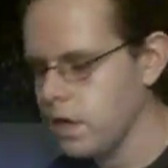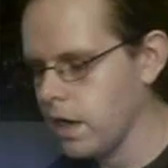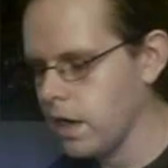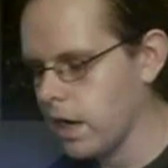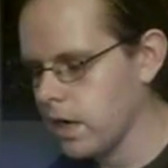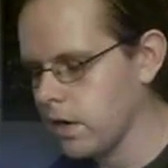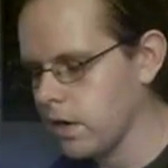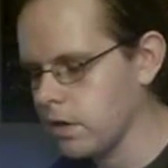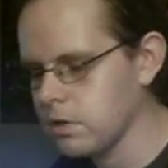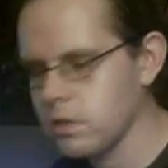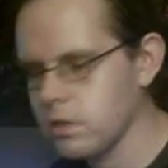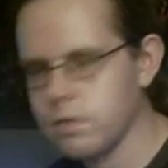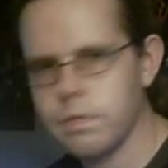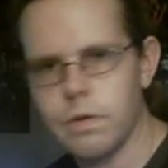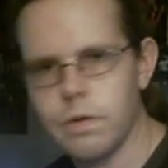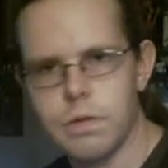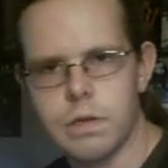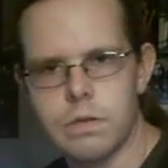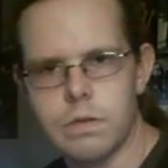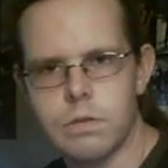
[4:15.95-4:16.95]
I don't know, I just
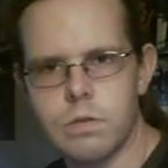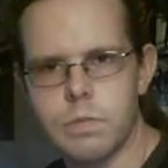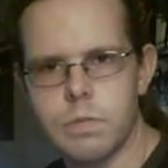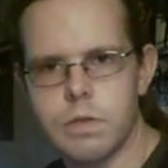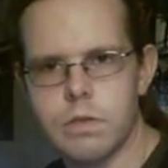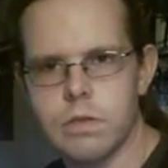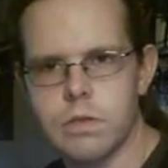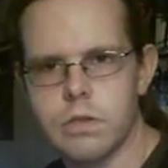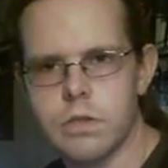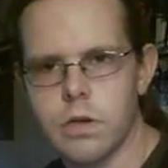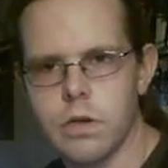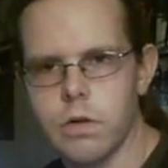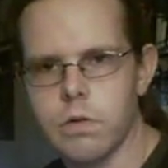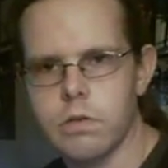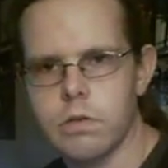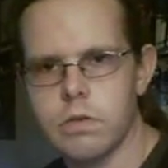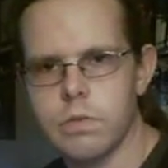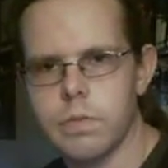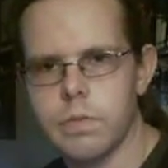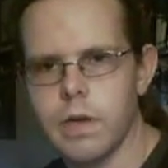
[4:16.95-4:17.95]
felt like a little bit
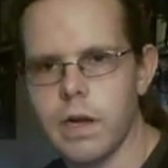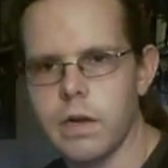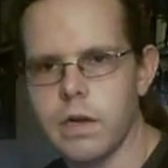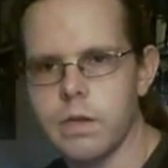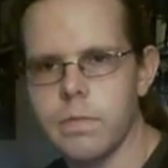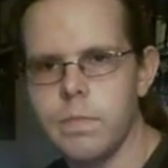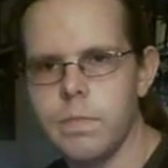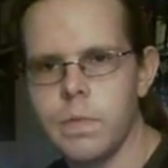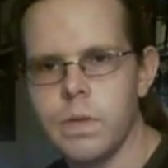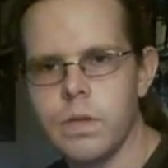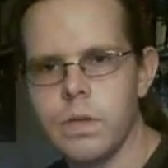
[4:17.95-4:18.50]
discouraged about it.